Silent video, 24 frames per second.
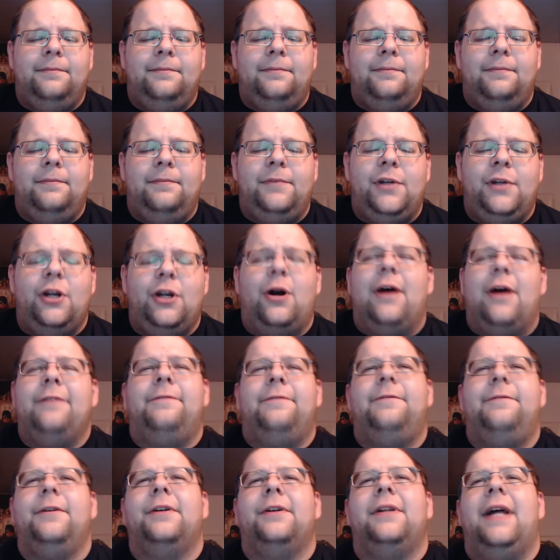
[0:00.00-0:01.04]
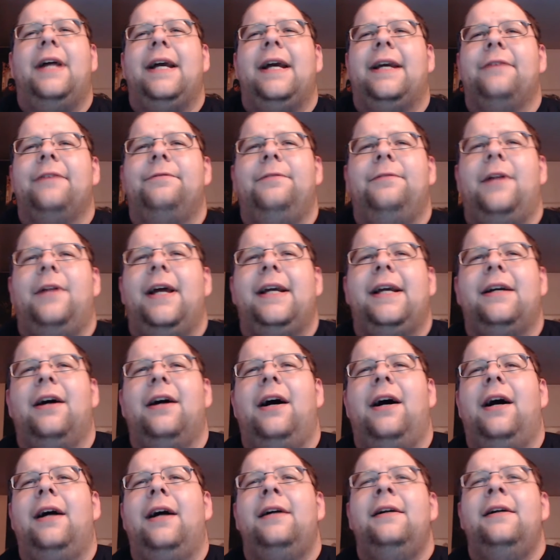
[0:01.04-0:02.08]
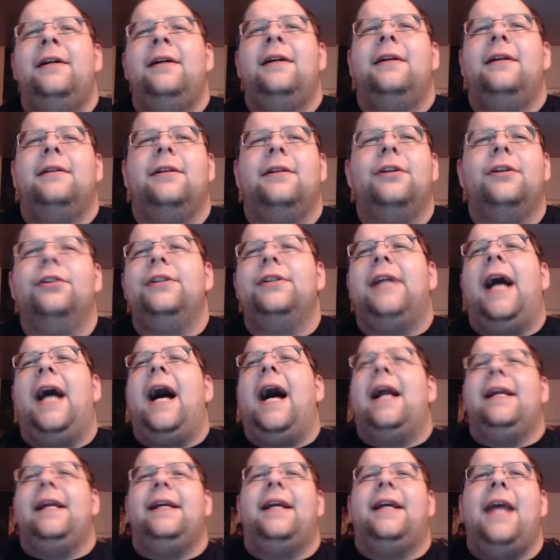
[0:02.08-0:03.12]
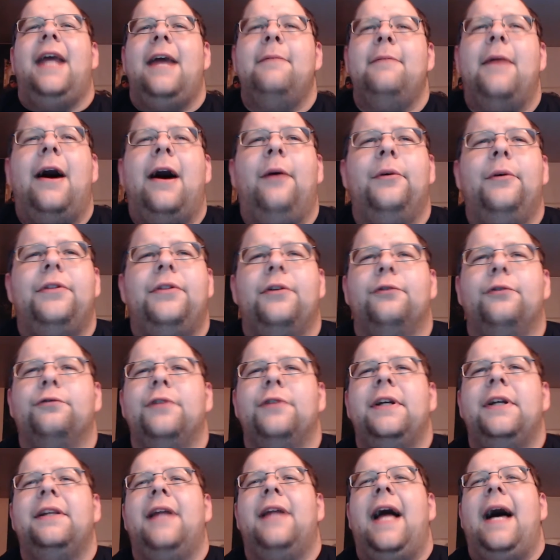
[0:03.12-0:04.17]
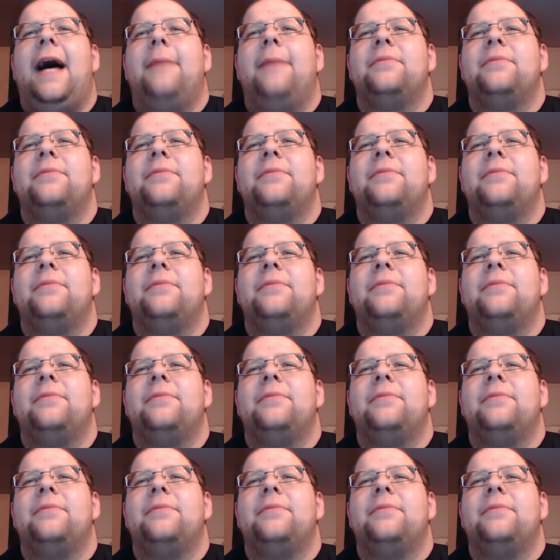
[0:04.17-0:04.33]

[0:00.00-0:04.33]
I feel like if Lil Yachty came out with a relapse